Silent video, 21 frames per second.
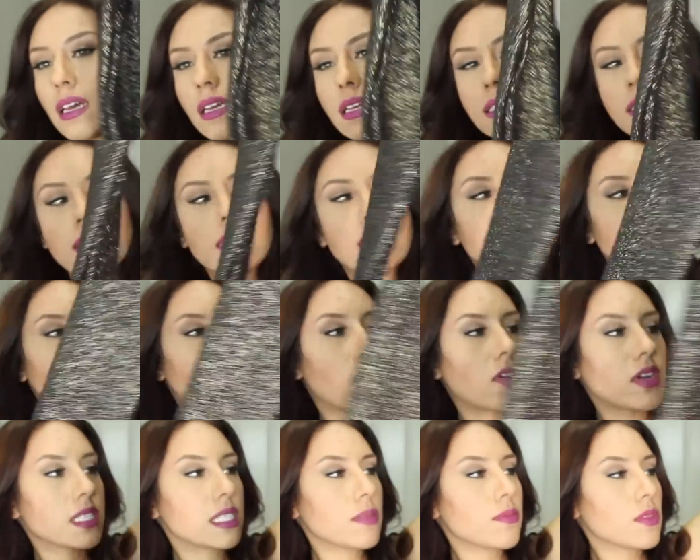a
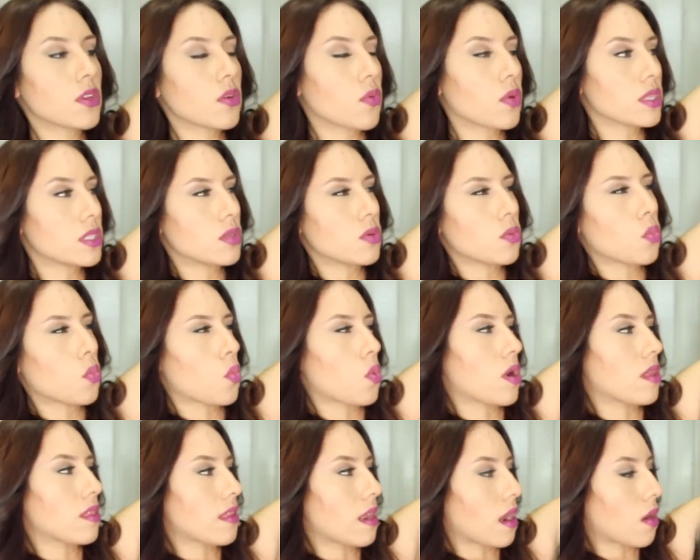very similar one to
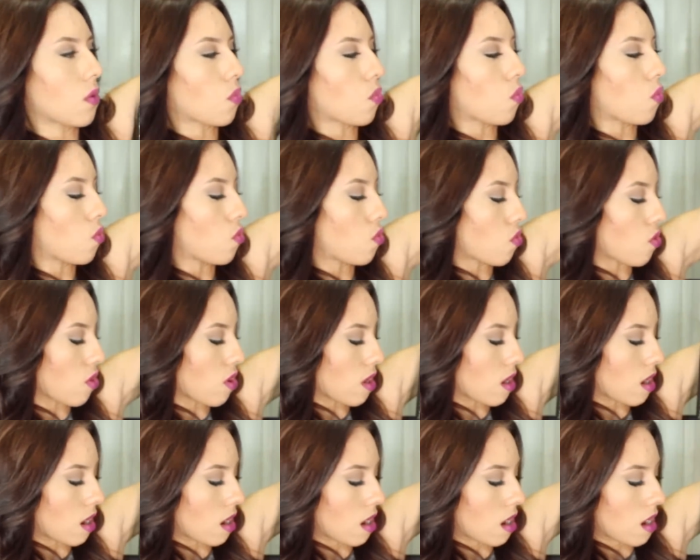one that i
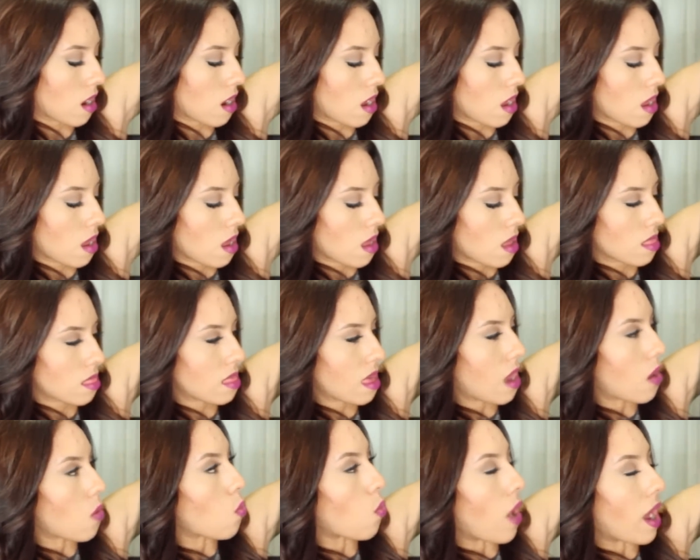wore
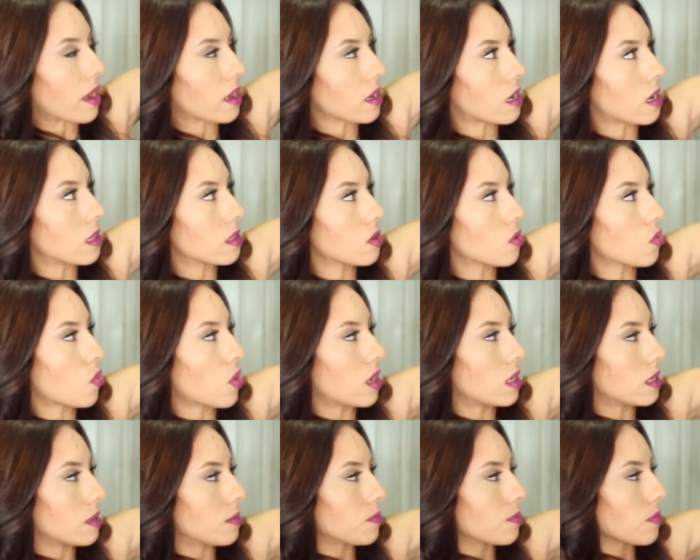that wine color
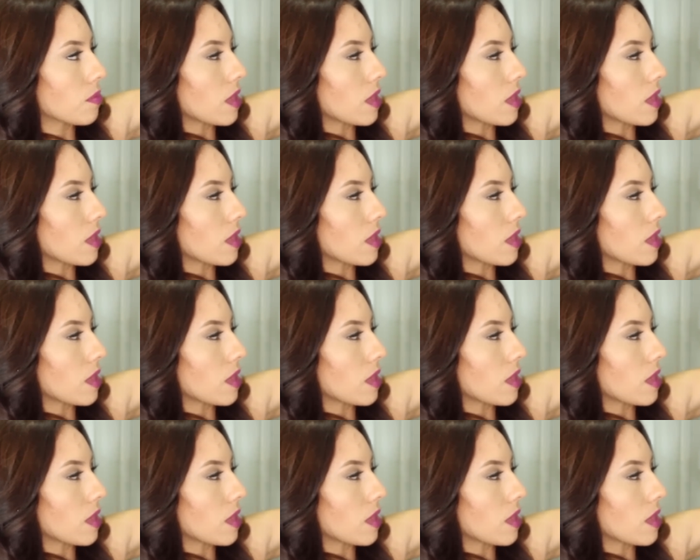one